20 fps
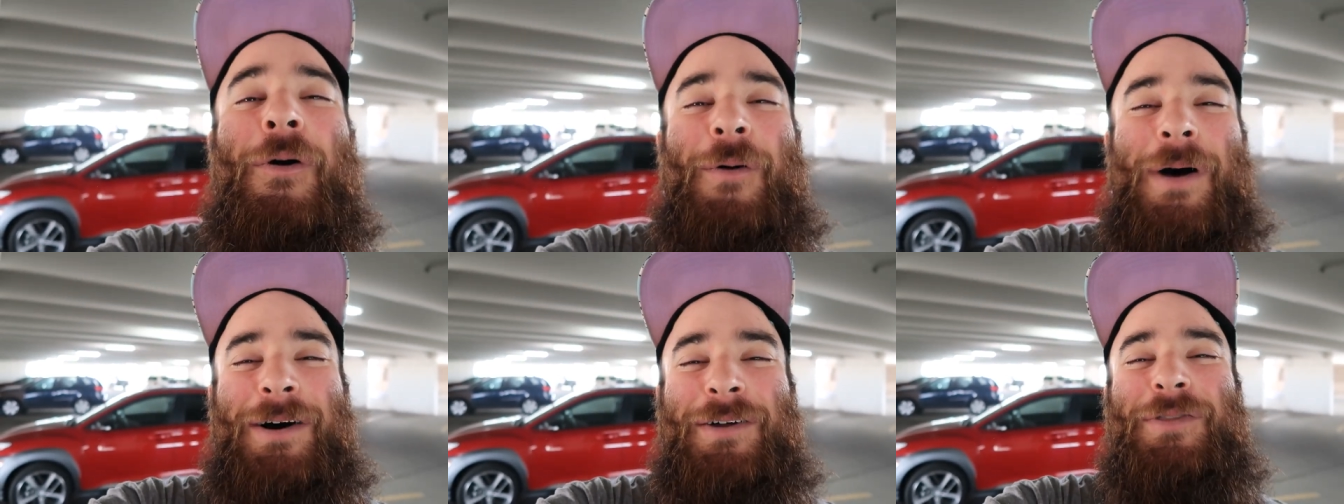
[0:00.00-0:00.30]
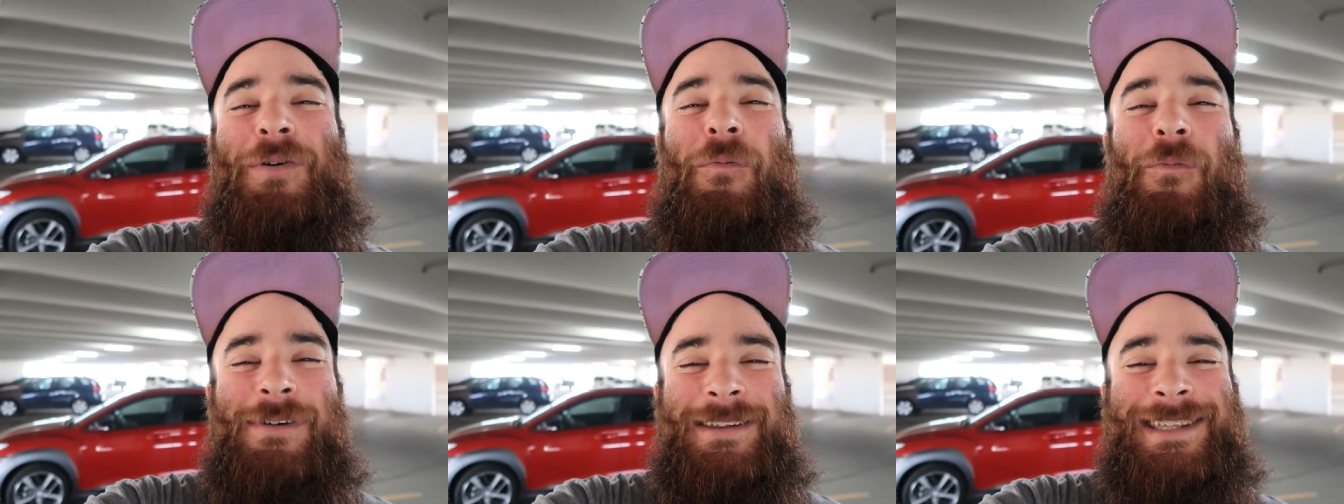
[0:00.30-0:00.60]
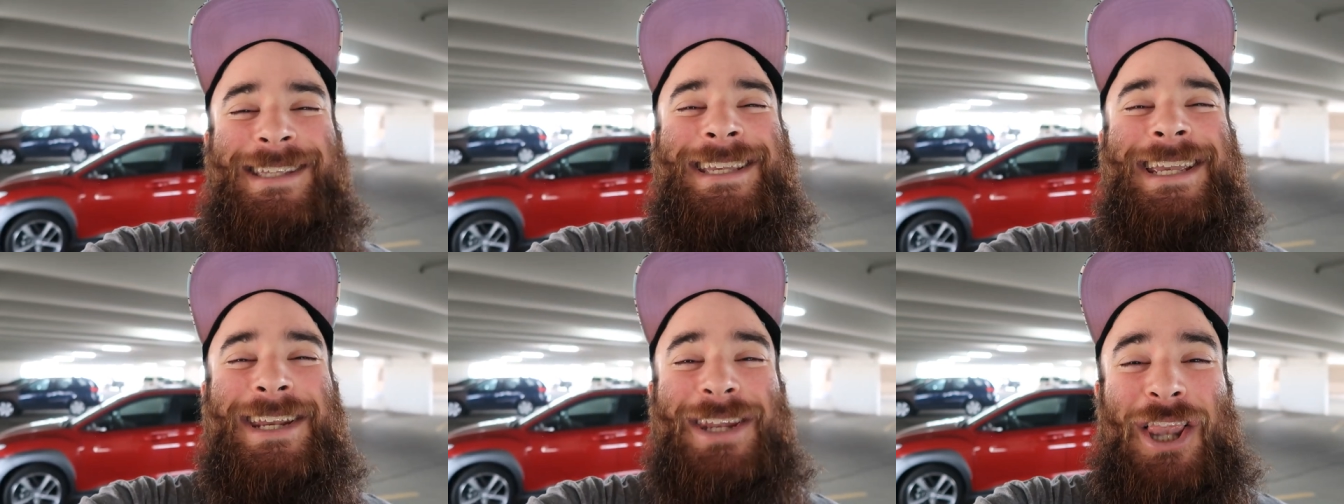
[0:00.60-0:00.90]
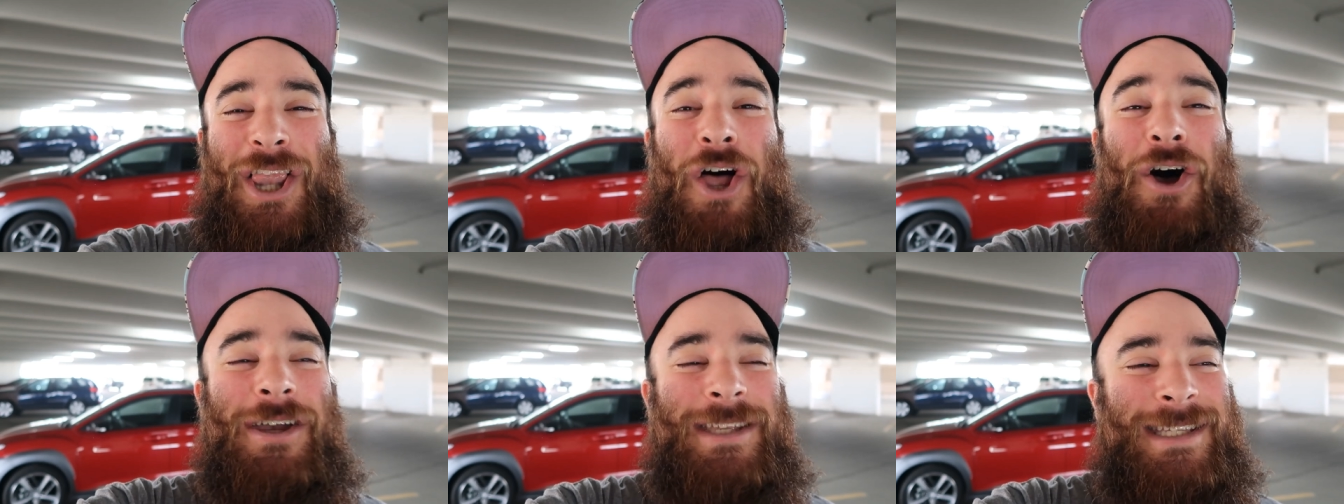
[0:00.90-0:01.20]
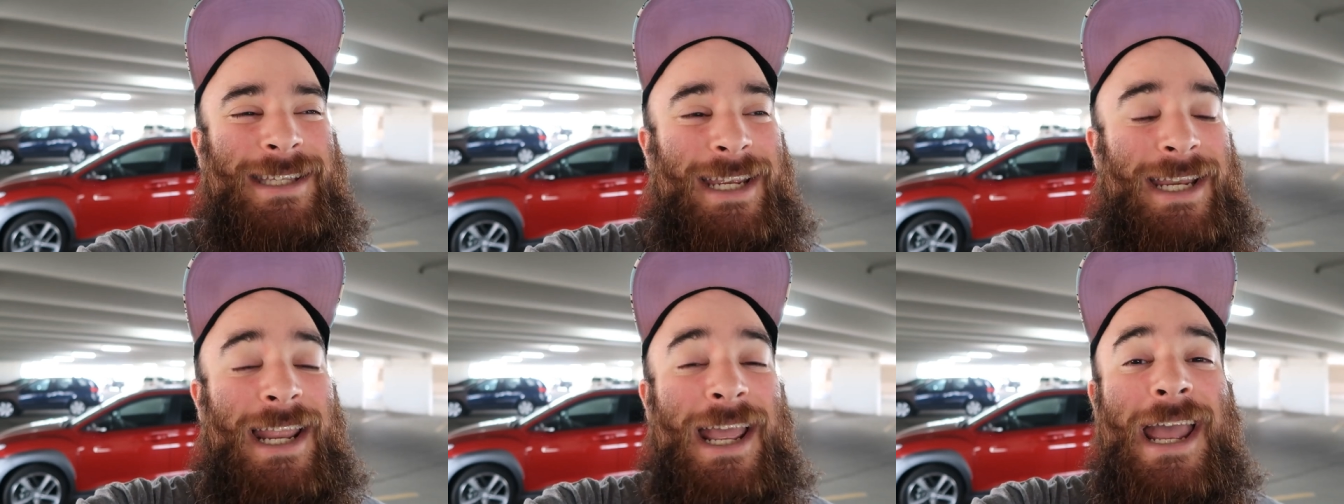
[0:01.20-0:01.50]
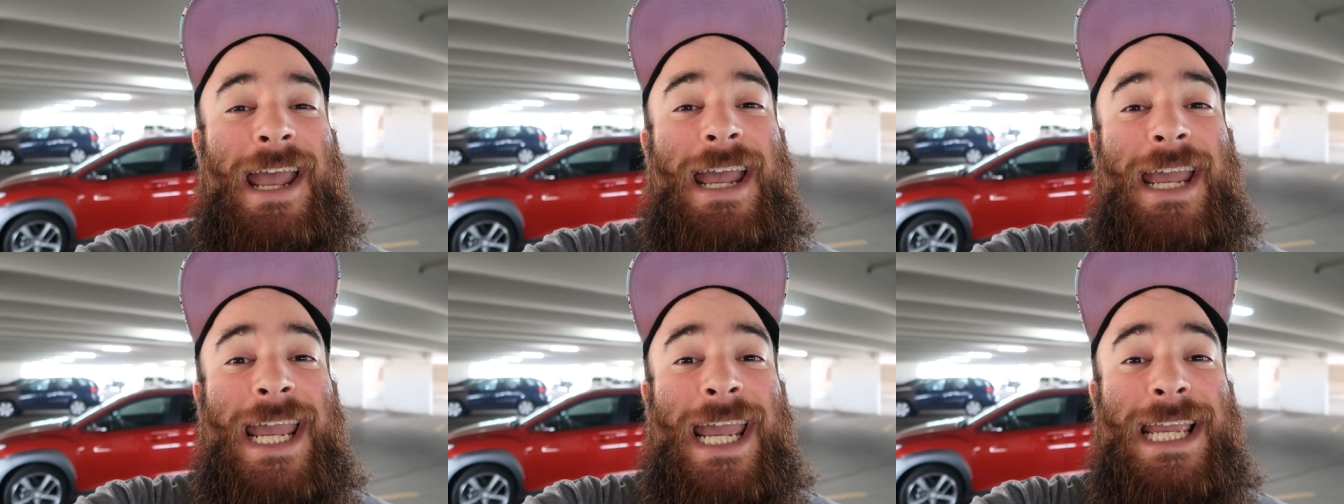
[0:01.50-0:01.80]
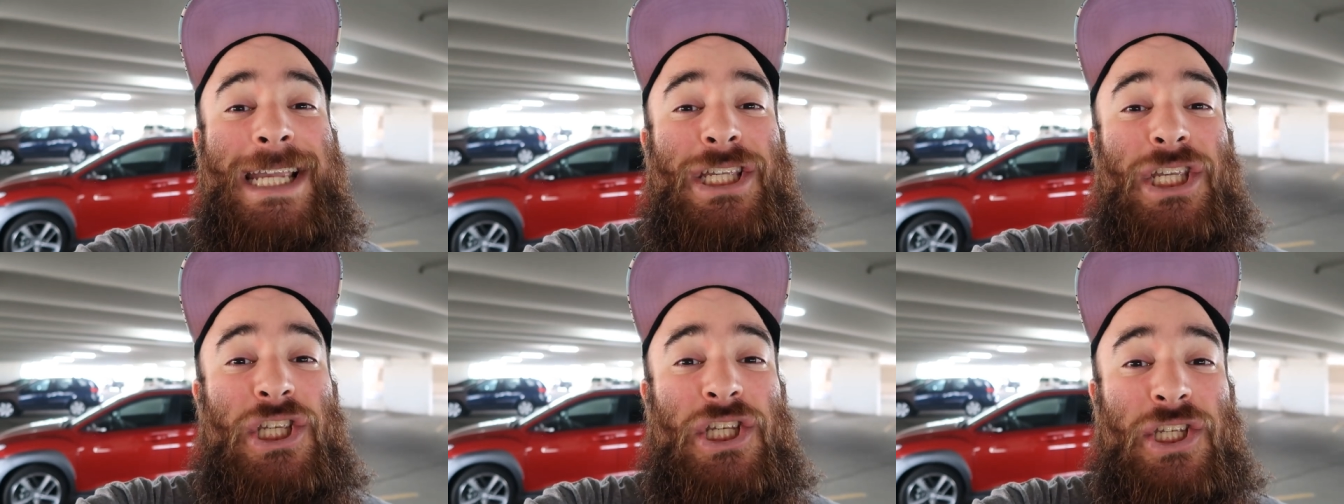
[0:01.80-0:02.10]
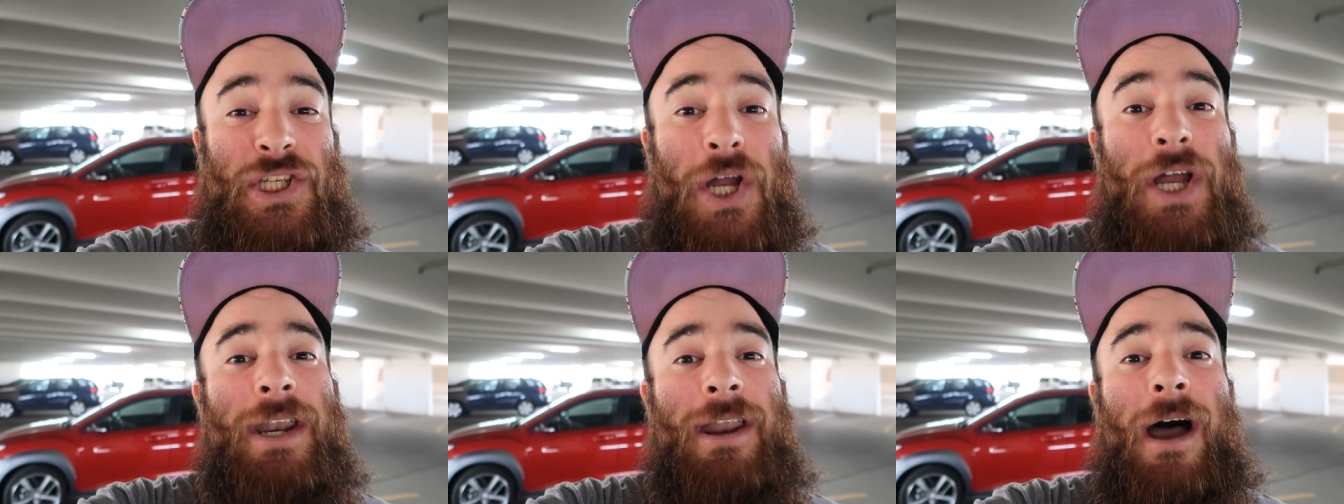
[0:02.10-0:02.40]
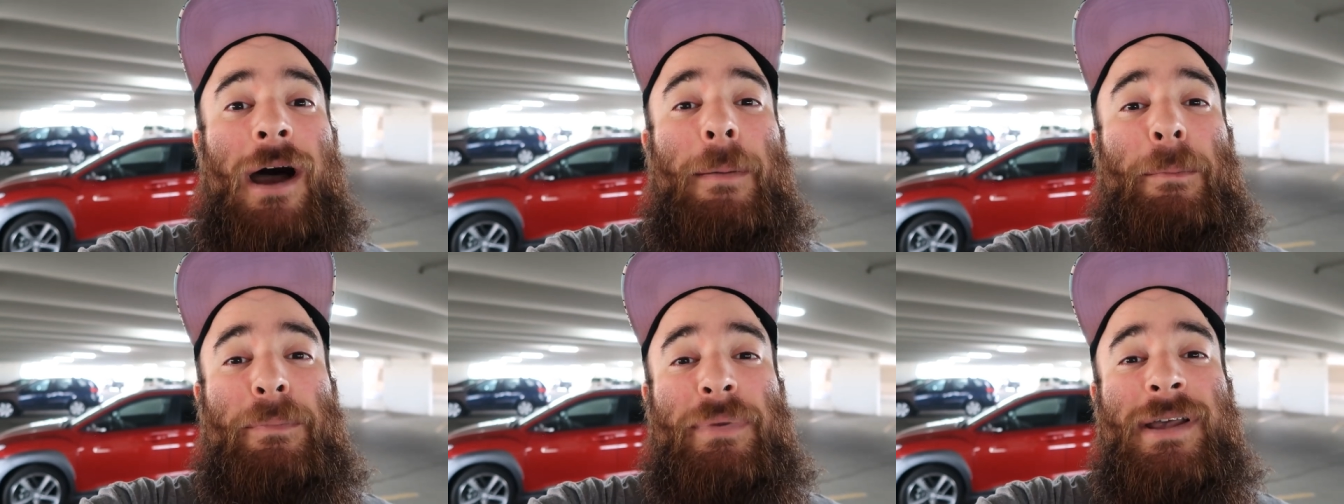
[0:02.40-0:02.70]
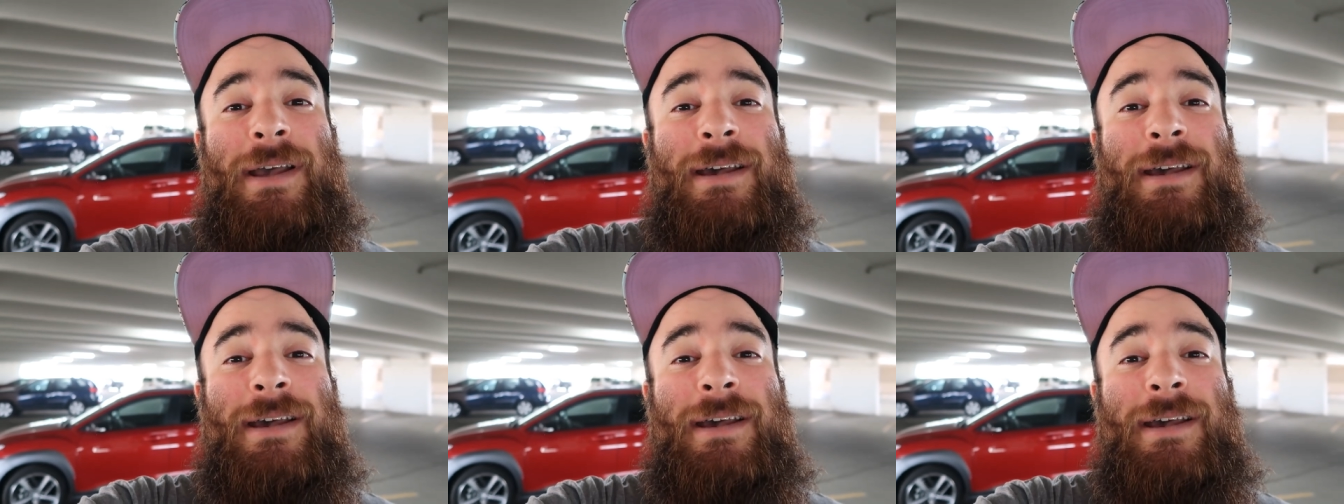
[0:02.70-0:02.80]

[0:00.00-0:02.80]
well the one seat lost it he stood up